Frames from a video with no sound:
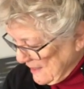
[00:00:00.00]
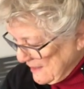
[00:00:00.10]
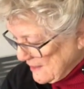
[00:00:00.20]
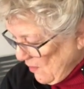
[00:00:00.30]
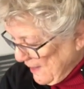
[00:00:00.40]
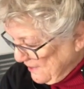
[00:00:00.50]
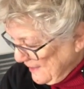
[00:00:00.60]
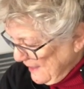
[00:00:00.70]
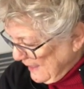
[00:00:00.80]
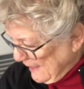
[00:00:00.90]
So I
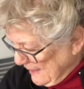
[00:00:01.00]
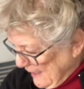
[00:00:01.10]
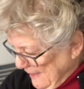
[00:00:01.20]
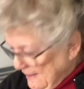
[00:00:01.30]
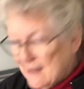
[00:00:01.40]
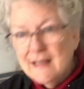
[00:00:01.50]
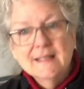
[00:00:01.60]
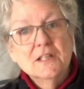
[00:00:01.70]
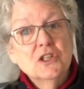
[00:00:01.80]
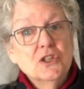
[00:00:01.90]
think
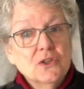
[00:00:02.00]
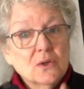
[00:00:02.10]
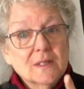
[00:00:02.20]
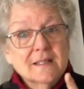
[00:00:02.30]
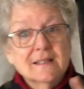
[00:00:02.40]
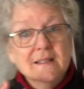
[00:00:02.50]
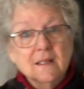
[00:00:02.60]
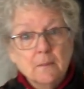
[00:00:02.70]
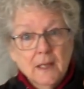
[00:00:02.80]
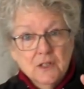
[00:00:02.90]
that's it. Did you notice the
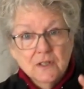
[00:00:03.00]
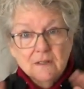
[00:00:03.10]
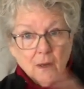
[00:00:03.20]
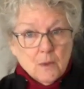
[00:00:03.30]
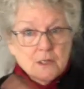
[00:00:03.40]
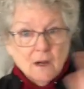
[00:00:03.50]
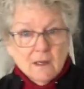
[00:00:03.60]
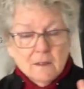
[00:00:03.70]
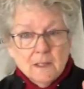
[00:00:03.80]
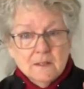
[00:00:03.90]
syncopation? Now we
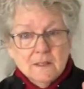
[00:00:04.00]
talked about